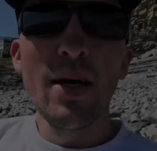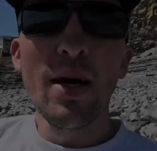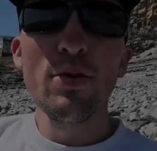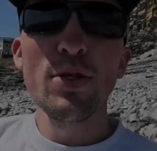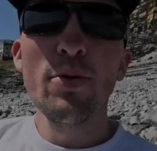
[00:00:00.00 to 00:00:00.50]

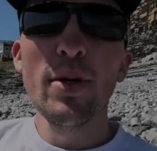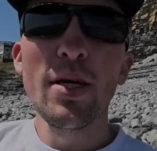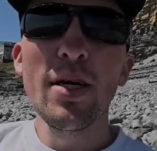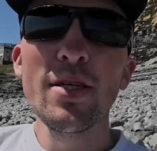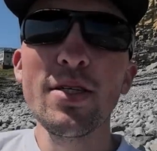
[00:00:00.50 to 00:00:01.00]
How's it going,
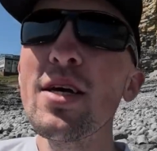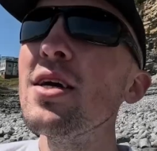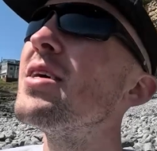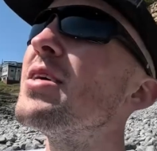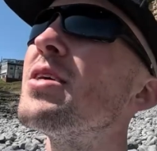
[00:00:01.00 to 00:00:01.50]
guys?
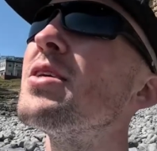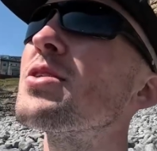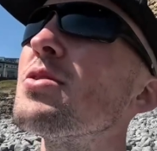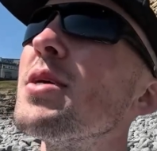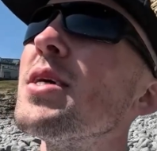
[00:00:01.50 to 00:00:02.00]

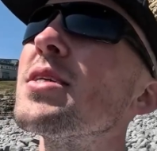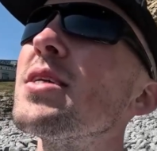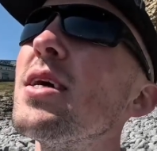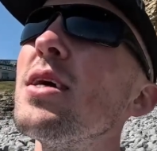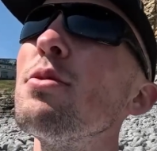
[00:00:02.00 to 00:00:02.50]
So
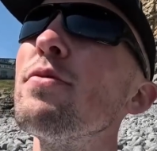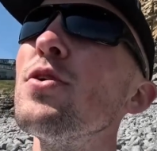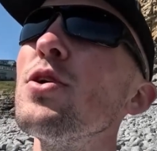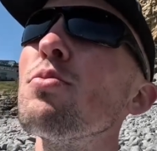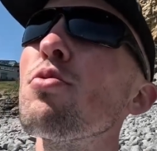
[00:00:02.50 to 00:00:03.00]
today we
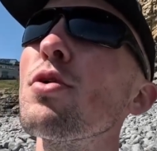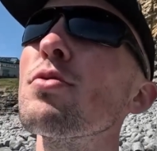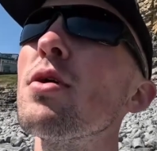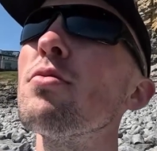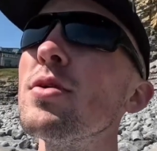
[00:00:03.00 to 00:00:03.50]
thought we'd bring you
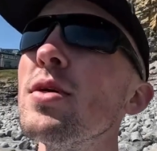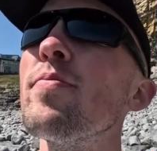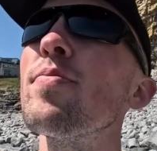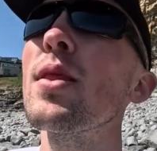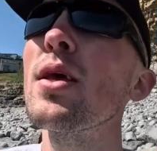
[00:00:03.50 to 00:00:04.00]
down
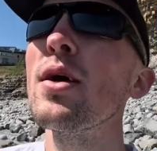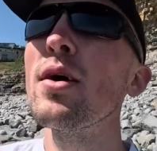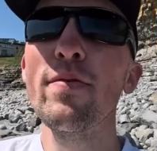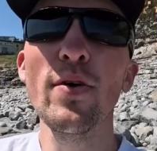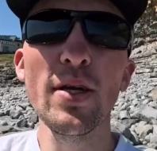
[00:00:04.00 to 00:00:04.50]

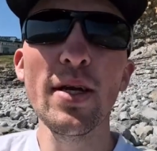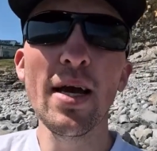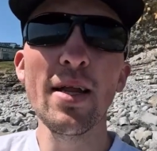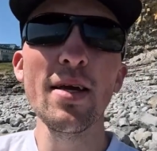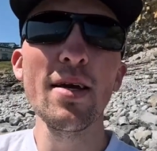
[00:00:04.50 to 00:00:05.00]

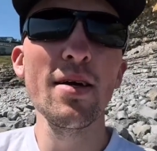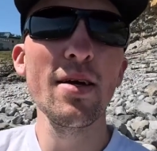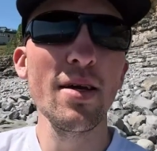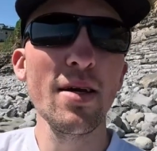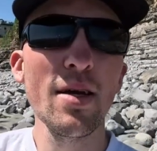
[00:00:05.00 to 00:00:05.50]
Fontygary.
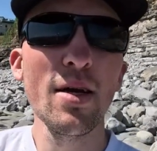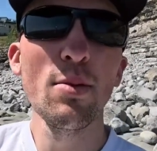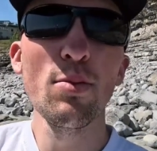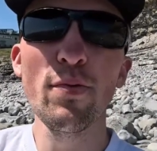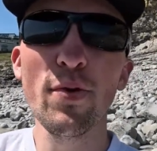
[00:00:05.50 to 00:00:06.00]

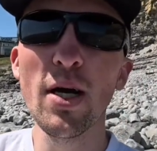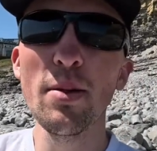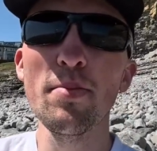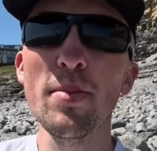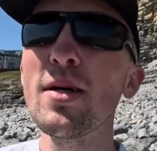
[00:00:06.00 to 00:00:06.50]
We've
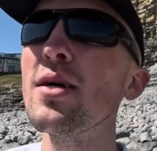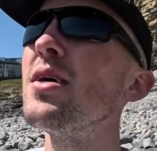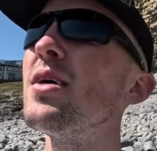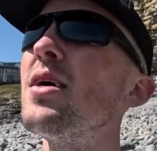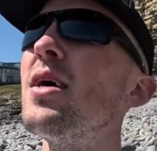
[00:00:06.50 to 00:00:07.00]
come
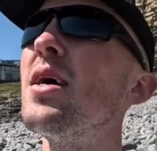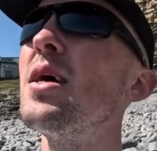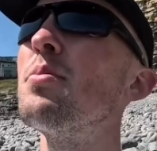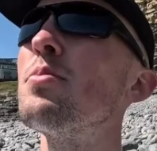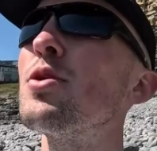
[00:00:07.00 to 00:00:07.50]

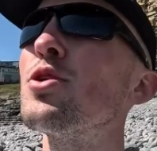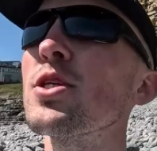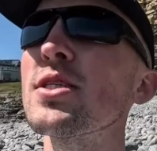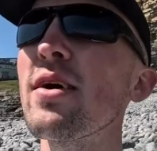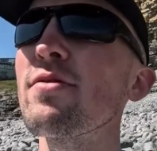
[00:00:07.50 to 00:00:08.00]

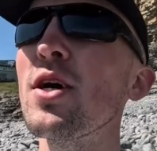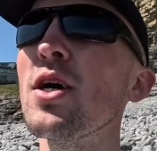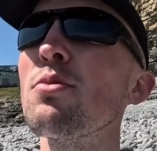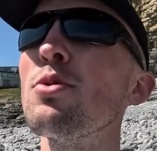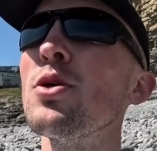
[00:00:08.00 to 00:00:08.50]
just after
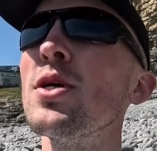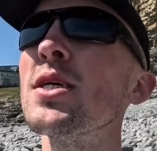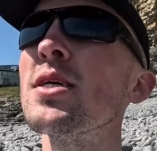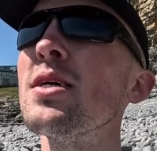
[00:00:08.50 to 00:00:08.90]
high water.